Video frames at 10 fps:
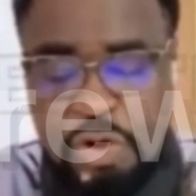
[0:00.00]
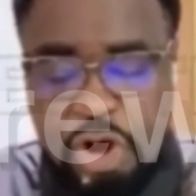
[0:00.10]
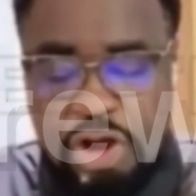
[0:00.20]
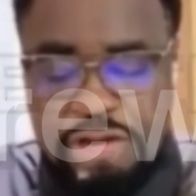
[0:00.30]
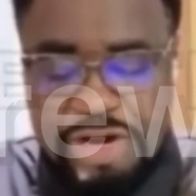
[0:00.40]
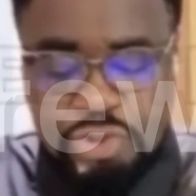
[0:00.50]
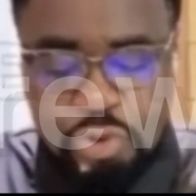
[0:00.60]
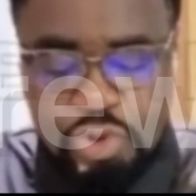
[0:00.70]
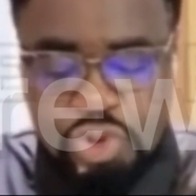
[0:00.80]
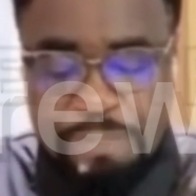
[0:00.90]
or a
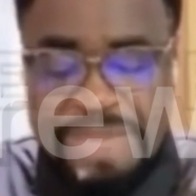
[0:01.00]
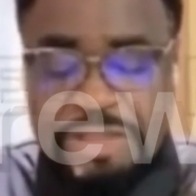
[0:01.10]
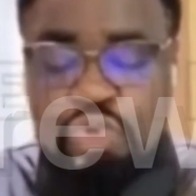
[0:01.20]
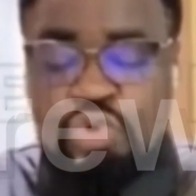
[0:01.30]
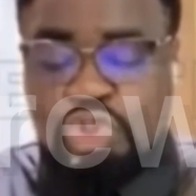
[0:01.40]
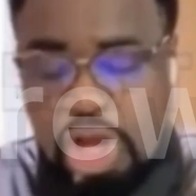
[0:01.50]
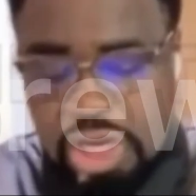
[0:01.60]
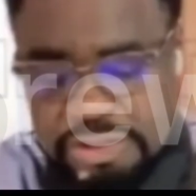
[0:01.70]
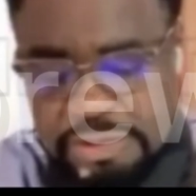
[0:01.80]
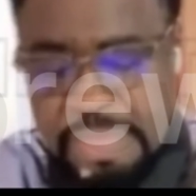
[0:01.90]
resolution by
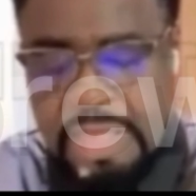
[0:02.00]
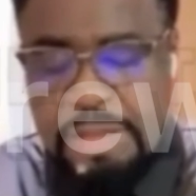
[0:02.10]
2/3